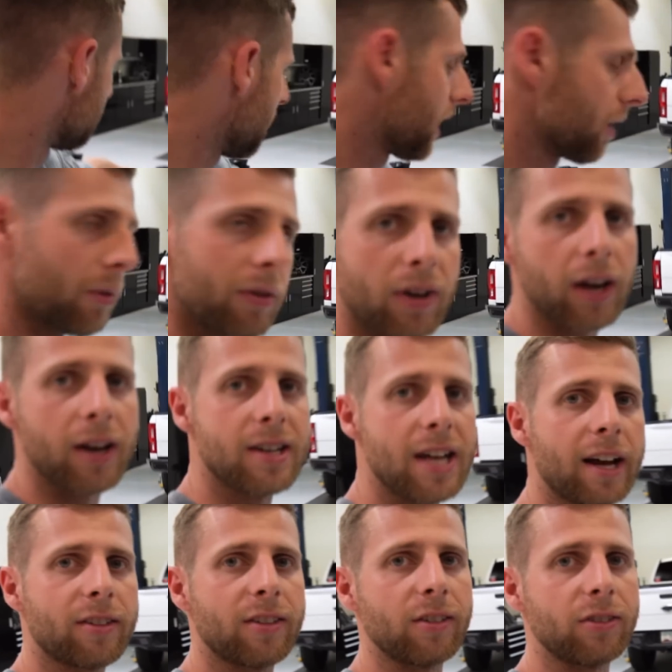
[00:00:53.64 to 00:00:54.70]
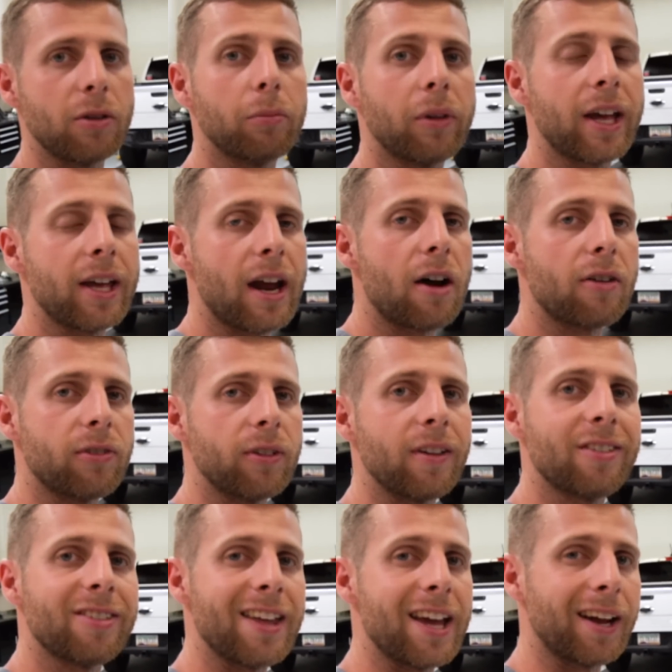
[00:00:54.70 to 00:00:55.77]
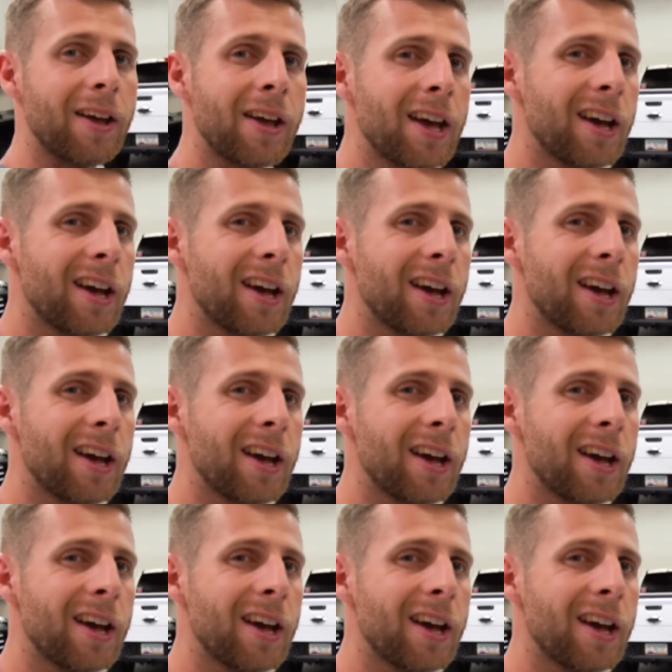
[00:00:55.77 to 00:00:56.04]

that we've got a deck system laid out for this thing.